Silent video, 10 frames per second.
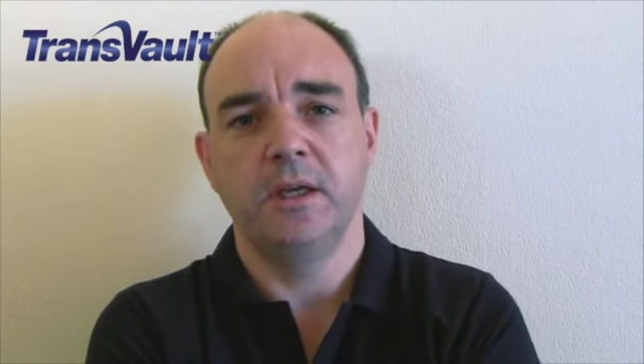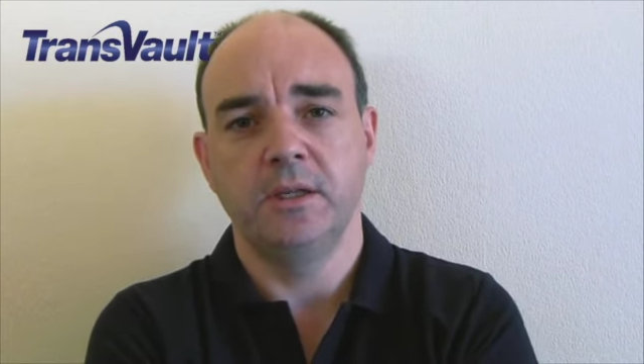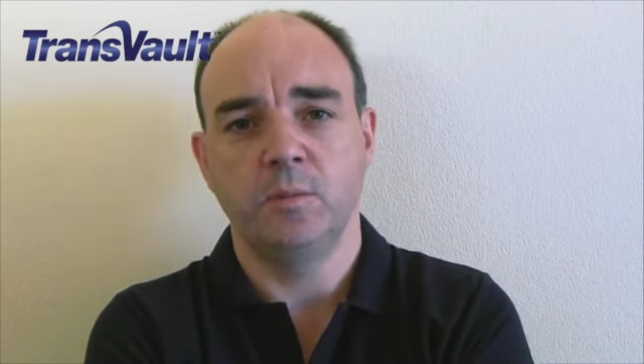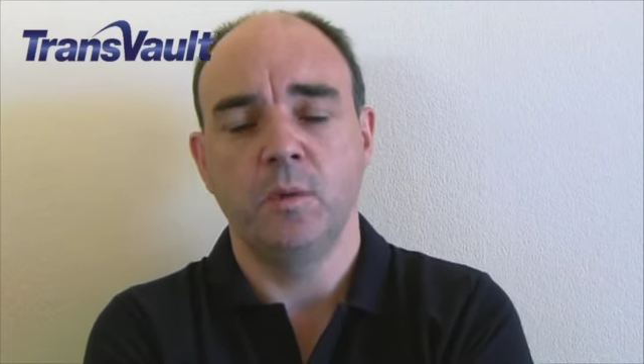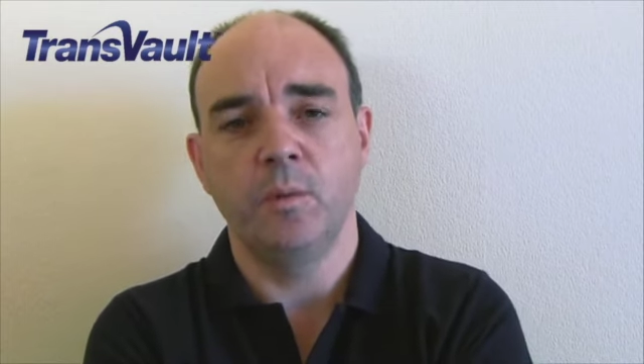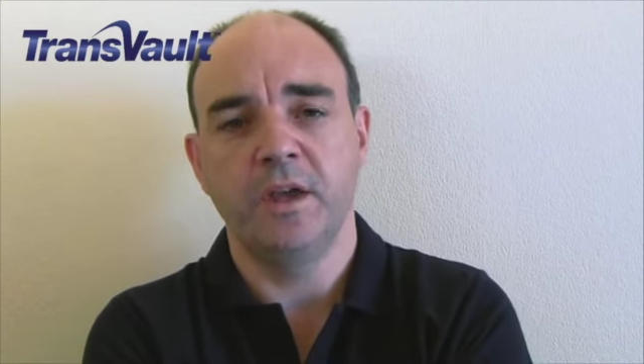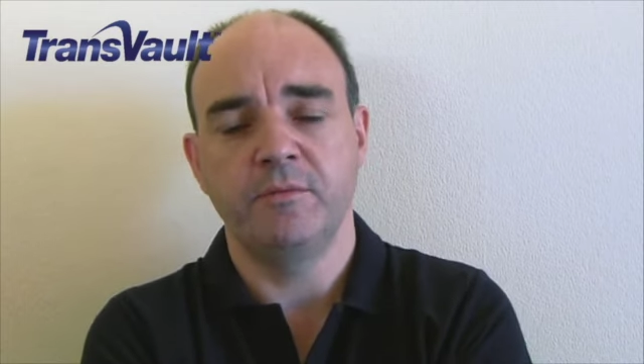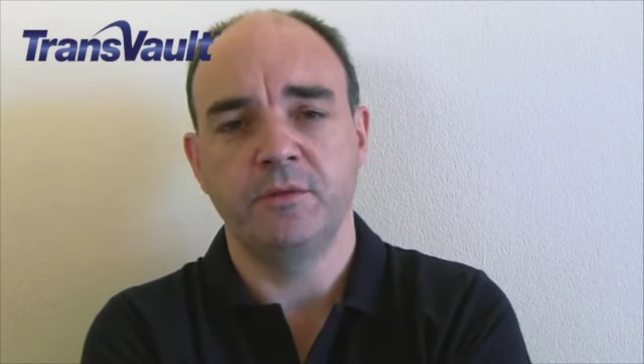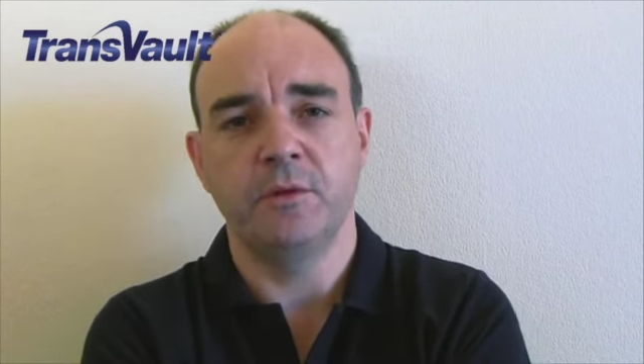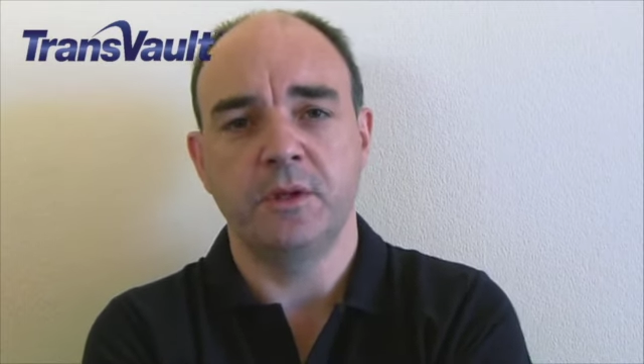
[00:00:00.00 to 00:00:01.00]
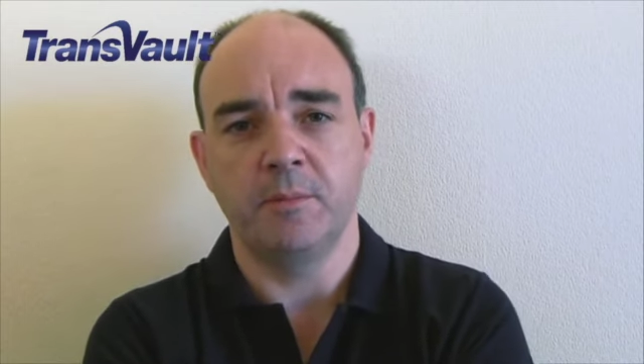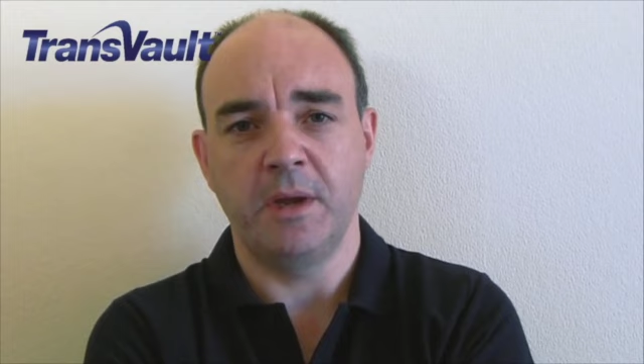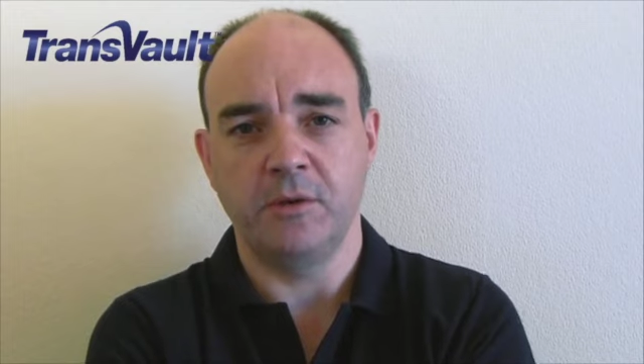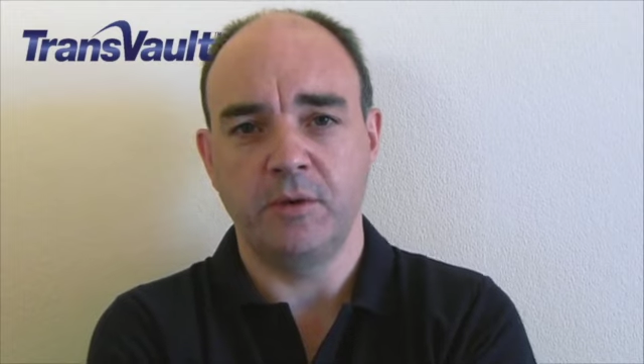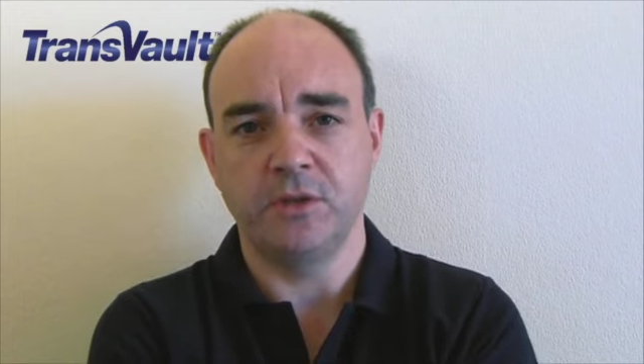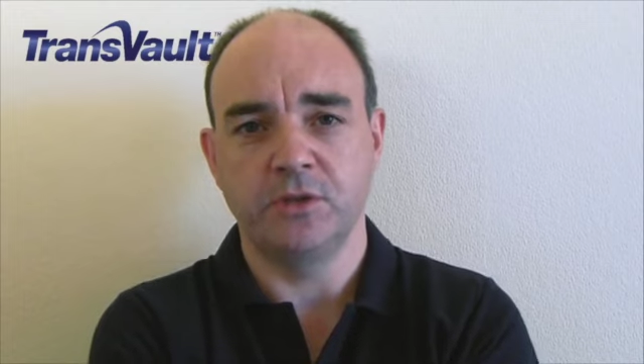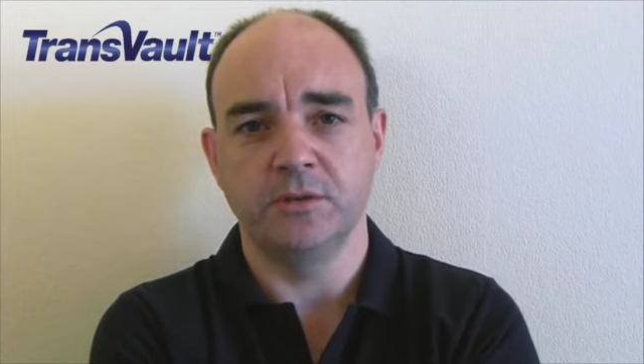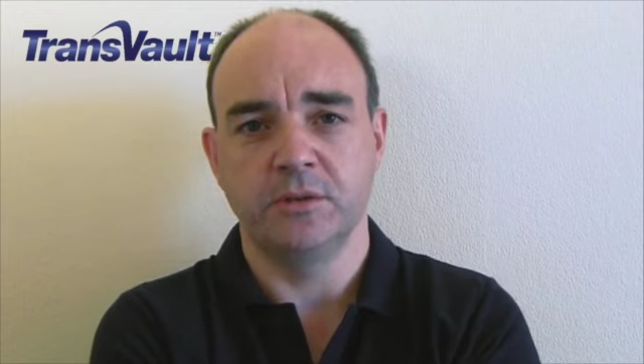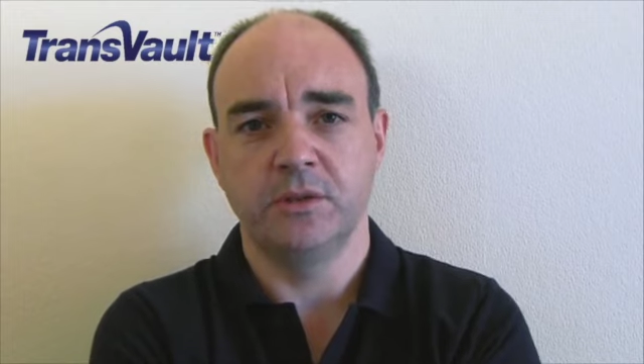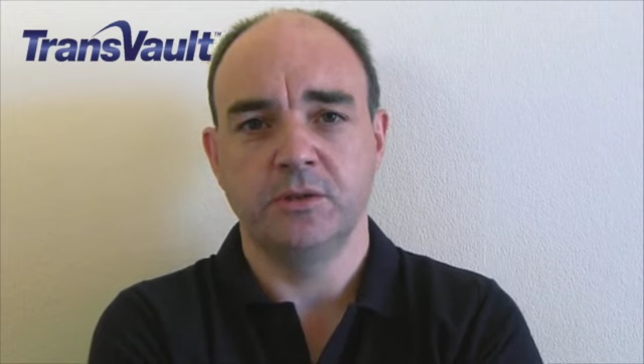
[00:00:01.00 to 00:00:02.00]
is one way of doing the migration,